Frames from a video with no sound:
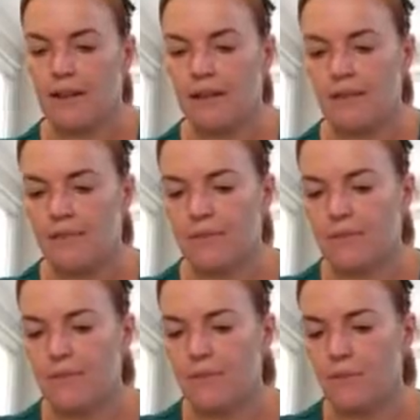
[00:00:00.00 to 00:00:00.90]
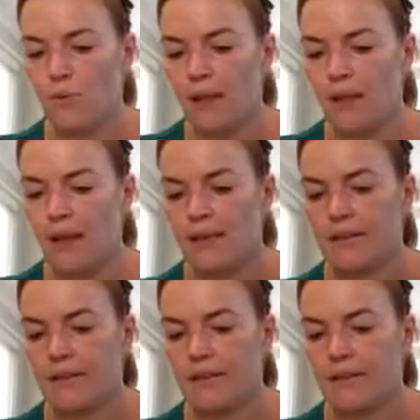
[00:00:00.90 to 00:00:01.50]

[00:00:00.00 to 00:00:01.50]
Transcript: lovely, voila.